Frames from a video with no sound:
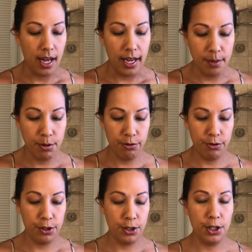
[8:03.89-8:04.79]
I
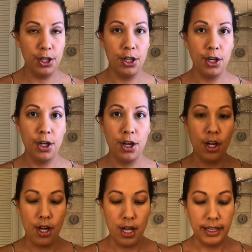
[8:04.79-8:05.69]
prefer
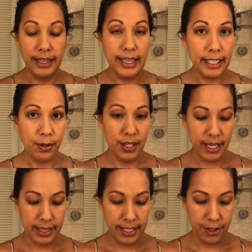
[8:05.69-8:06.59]
liquid
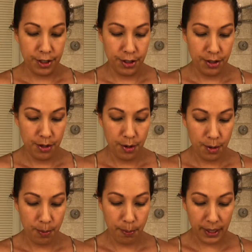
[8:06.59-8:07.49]

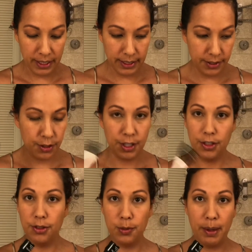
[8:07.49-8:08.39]
eyeliner, but you can
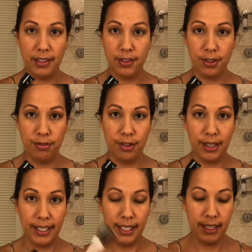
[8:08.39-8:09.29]
use pencil if you
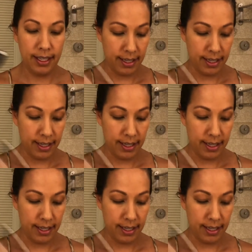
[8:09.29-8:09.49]
like.